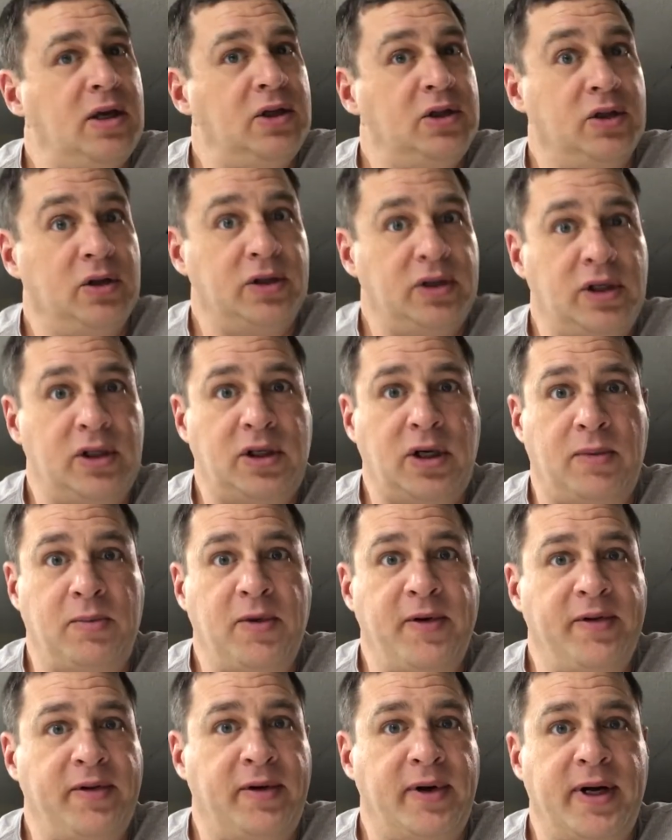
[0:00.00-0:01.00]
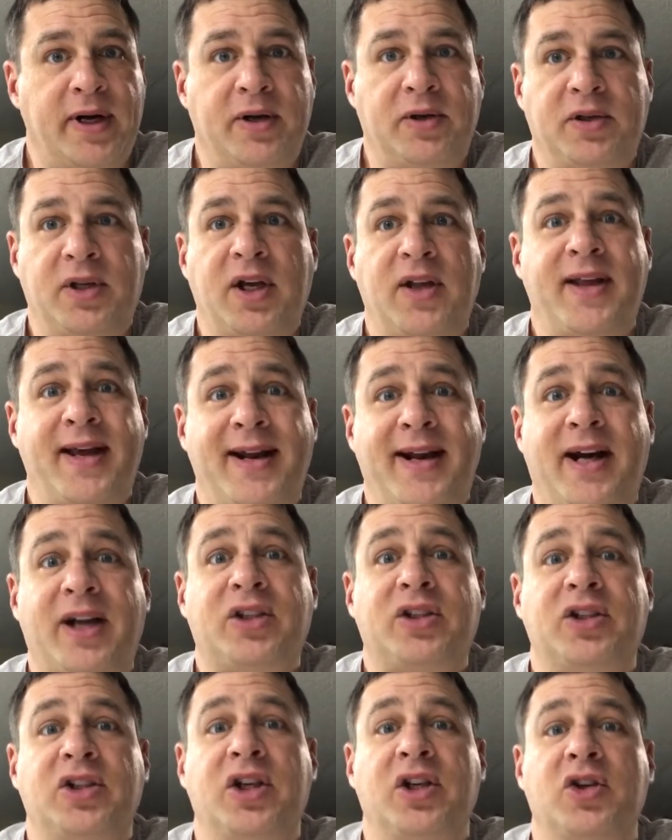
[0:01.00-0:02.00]
As soon as I start moving around, that
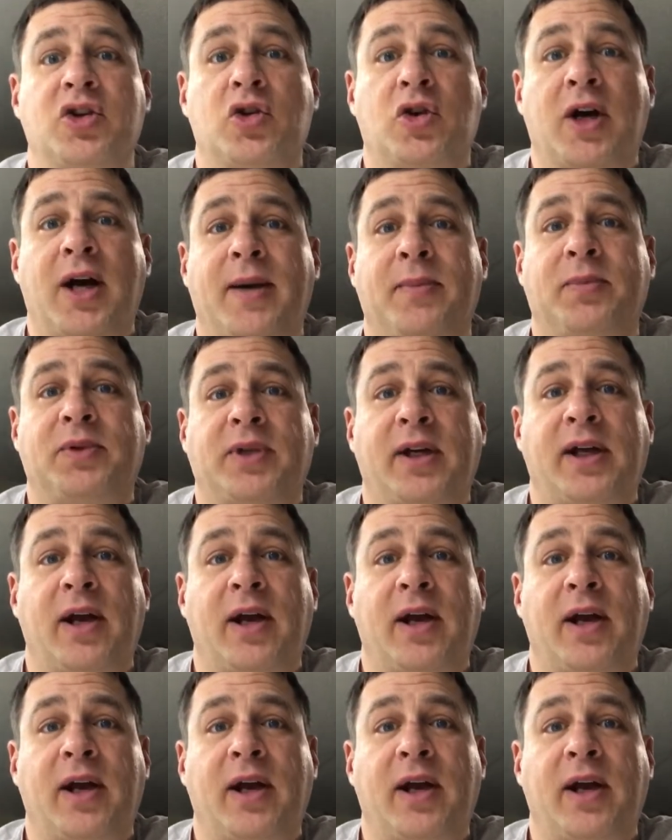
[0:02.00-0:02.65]
oxygen drops.